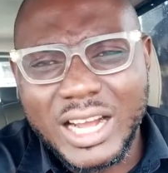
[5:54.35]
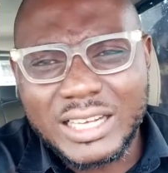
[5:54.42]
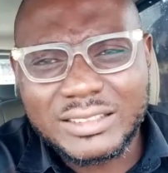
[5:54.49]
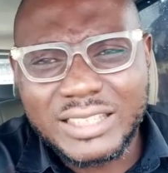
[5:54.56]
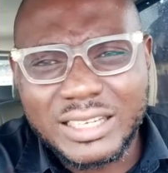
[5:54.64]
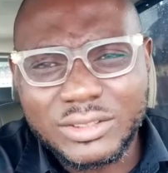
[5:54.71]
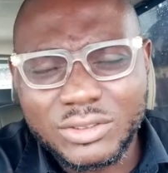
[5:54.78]

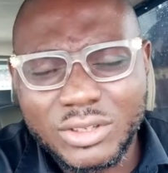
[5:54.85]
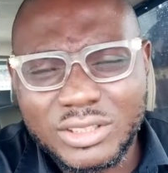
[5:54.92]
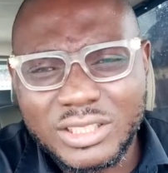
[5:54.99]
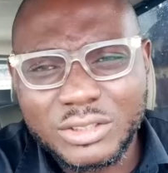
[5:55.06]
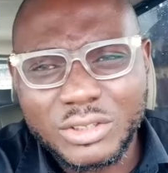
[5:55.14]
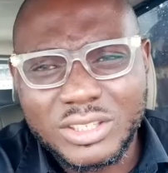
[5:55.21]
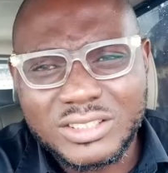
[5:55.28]
and start
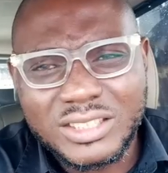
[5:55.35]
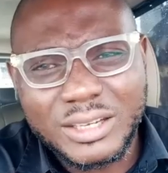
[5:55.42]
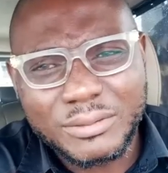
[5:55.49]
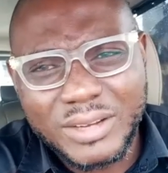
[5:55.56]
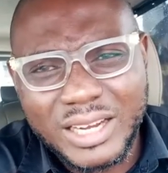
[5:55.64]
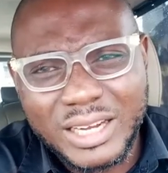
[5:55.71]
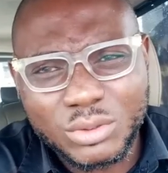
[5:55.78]
sorting
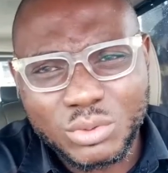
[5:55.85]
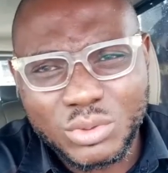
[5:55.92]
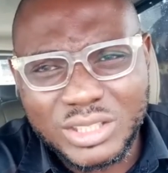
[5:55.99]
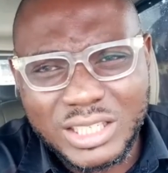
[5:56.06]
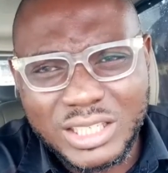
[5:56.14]
yourself out